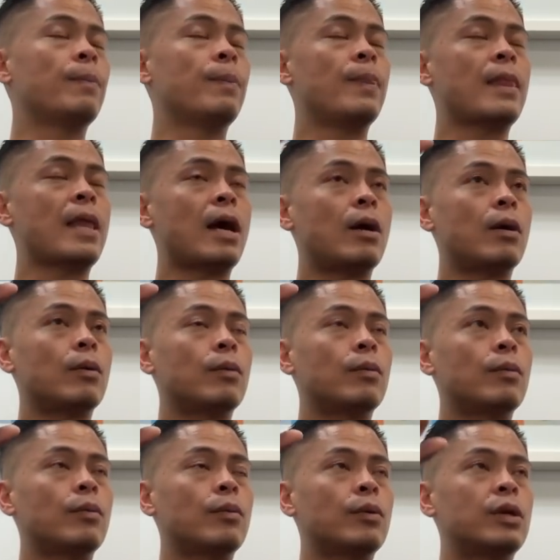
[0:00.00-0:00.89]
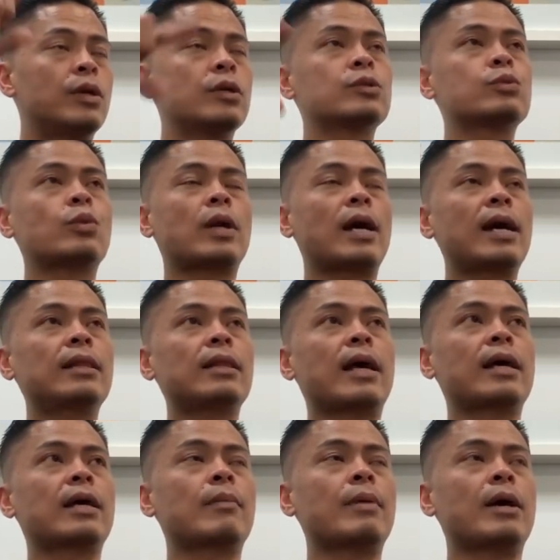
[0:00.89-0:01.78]
Now, here's what I
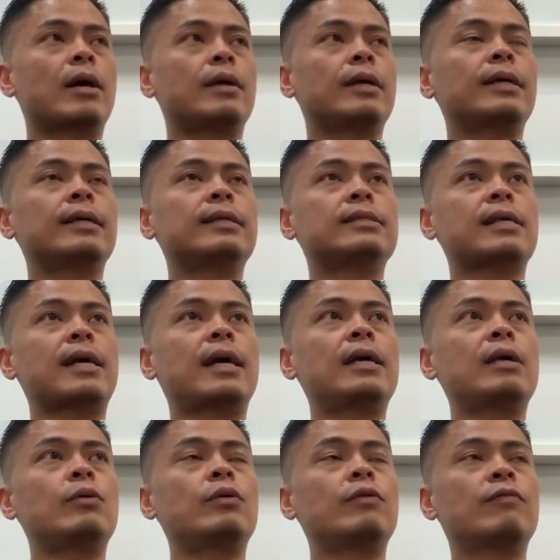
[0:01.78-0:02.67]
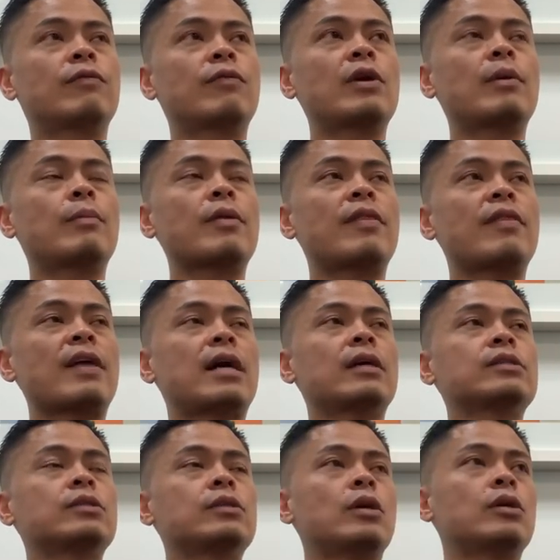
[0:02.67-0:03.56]
like about it is that it would free up a
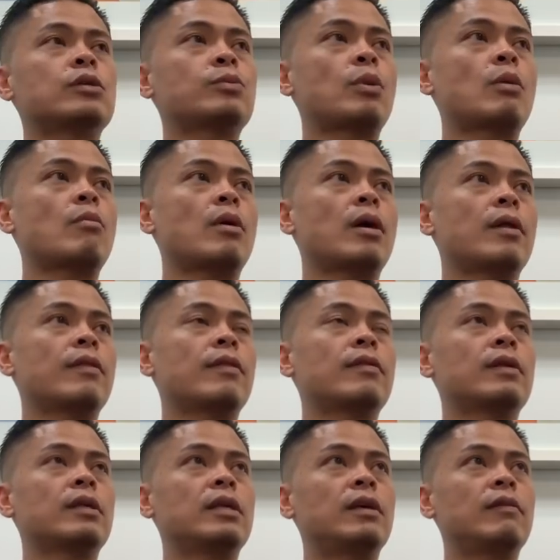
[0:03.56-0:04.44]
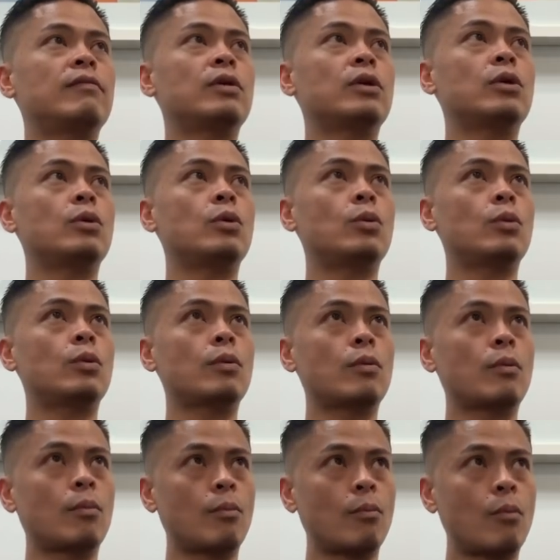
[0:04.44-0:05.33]
thousand dollars per month, giving you
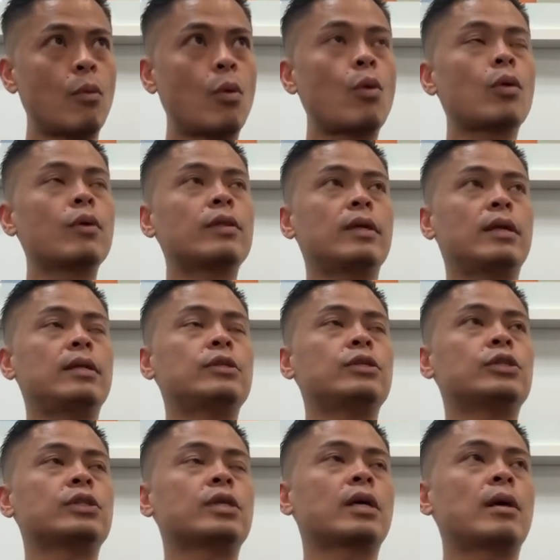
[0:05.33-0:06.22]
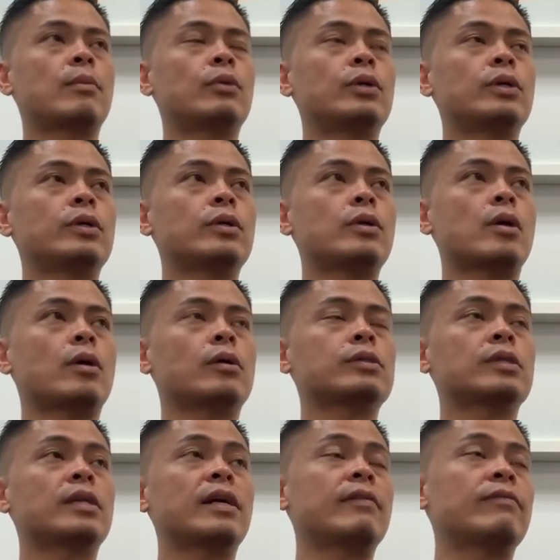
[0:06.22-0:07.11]
more than just a couple hundred
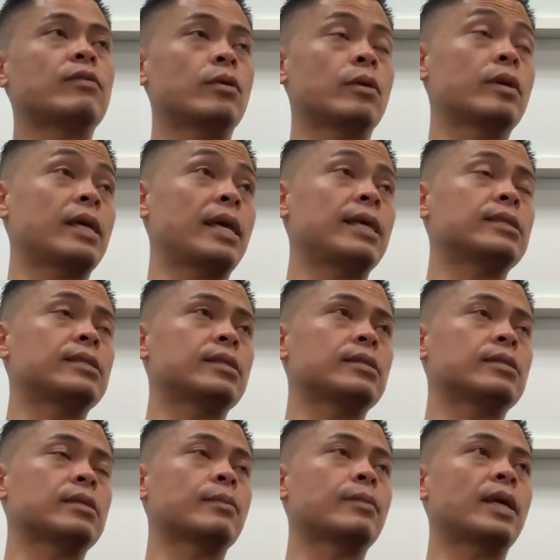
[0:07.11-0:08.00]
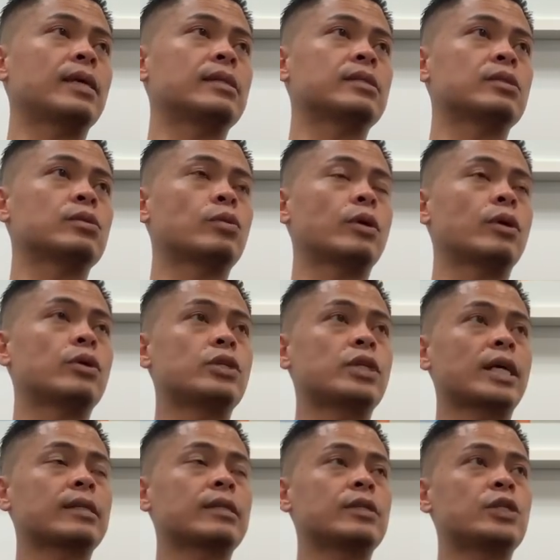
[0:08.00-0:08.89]
dollars left, or in cases, some cases where you're
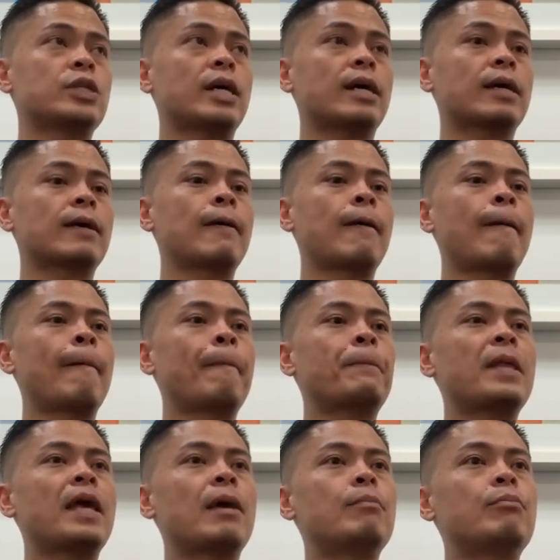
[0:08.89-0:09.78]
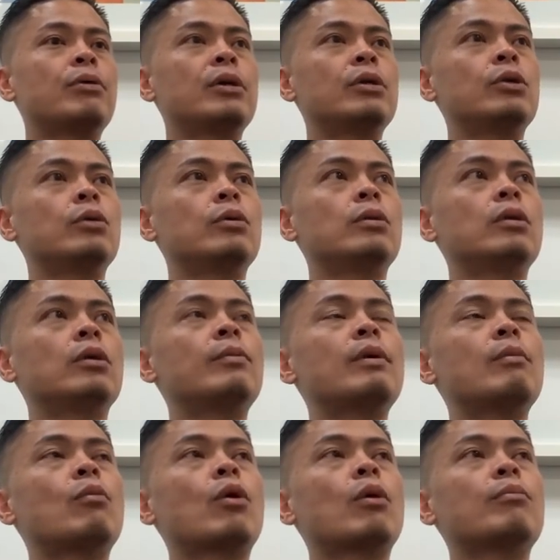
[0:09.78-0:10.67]
check to check, and put you a little
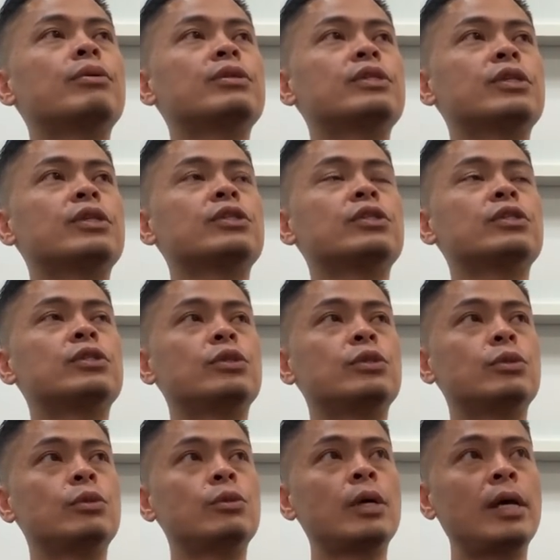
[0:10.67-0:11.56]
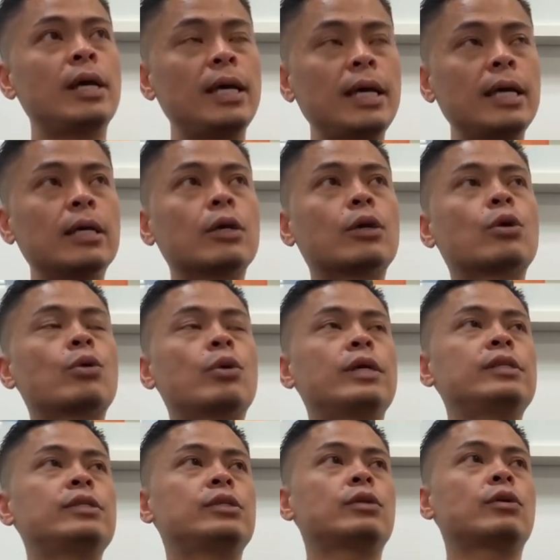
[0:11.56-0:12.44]
bit more in position to
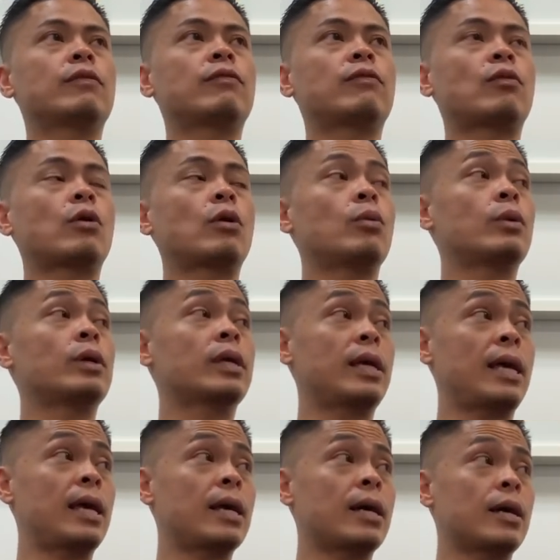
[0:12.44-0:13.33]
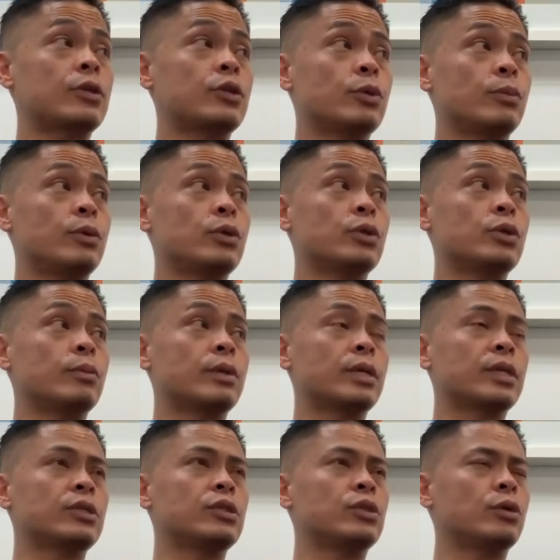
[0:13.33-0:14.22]
increase your 401k contribution
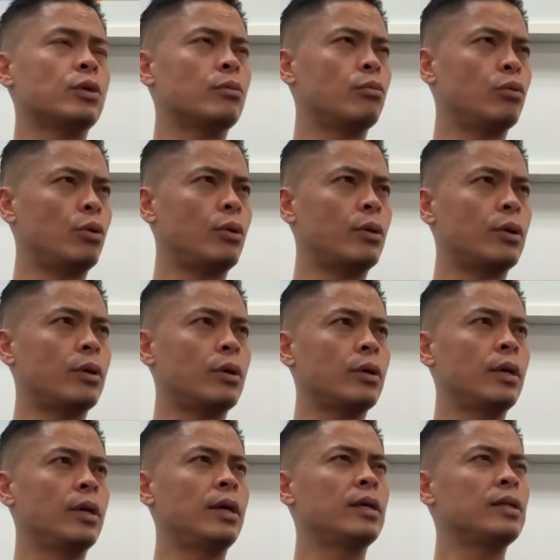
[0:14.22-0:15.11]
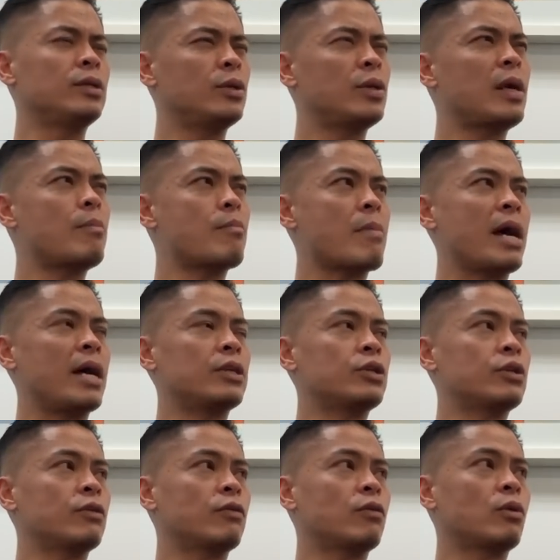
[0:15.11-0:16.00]
because your employer, do they
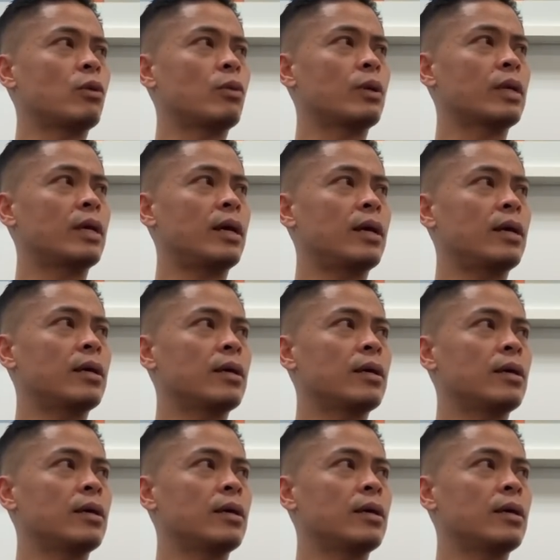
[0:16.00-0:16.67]
match your 401k?